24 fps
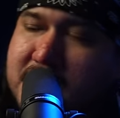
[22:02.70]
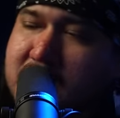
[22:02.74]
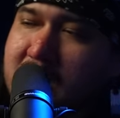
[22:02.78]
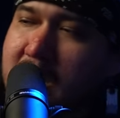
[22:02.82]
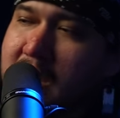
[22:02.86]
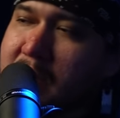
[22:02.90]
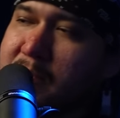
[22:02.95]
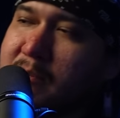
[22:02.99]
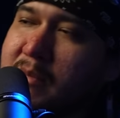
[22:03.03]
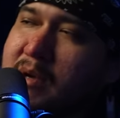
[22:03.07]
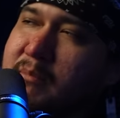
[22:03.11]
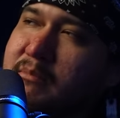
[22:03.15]

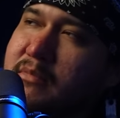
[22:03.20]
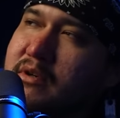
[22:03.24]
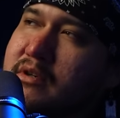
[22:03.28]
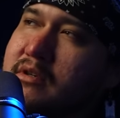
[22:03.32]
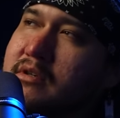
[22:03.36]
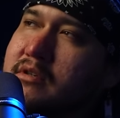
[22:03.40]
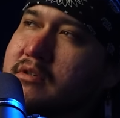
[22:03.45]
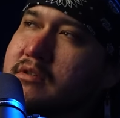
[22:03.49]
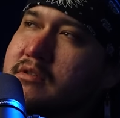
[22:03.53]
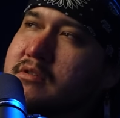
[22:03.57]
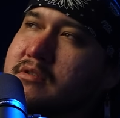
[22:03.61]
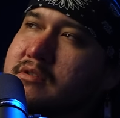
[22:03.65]
chat
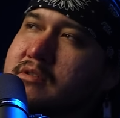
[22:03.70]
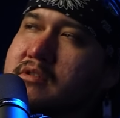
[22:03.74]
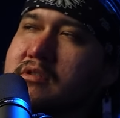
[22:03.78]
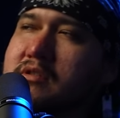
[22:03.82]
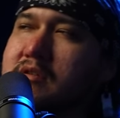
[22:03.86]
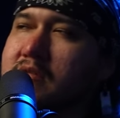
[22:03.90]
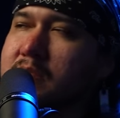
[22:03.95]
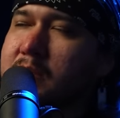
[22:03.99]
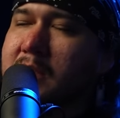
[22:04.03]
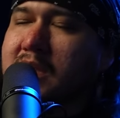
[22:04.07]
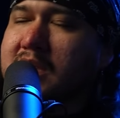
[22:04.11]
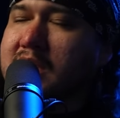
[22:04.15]

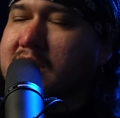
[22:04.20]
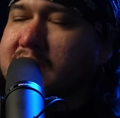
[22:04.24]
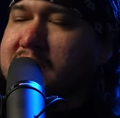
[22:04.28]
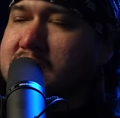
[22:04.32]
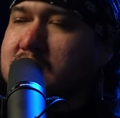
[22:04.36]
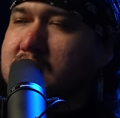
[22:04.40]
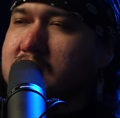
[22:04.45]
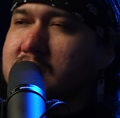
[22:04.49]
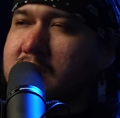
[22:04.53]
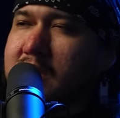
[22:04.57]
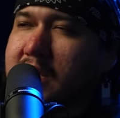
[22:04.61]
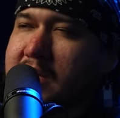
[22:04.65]
members of my
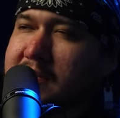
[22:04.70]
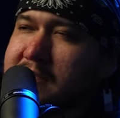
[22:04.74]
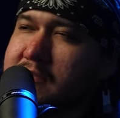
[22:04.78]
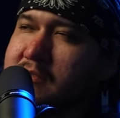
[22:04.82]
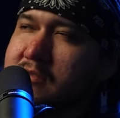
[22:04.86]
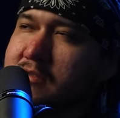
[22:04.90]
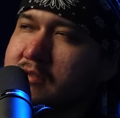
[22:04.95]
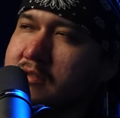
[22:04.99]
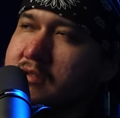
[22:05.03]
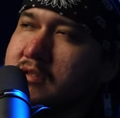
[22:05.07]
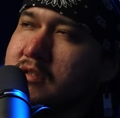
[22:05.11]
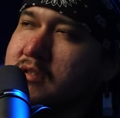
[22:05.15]
live, live
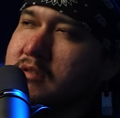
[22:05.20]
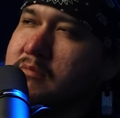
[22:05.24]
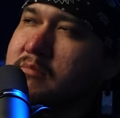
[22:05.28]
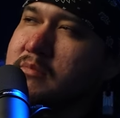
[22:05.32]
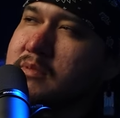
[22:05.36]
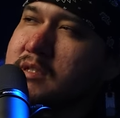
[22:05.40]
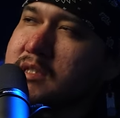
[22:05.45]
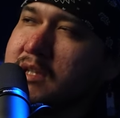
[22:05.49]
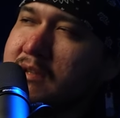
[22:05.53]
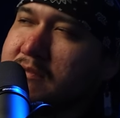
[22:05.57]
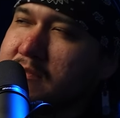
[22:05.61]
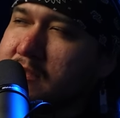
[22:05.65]

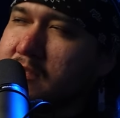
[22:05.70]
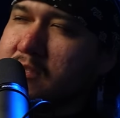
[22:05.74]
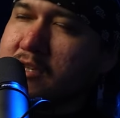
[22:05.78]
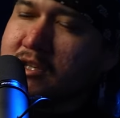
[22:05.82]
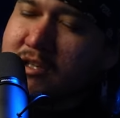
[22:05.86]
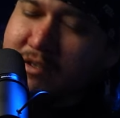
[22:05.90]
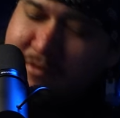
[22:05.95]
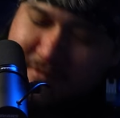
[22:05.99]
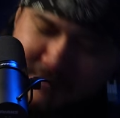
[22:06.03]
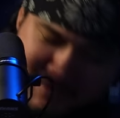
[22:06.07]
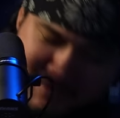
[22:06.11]
streams, live streams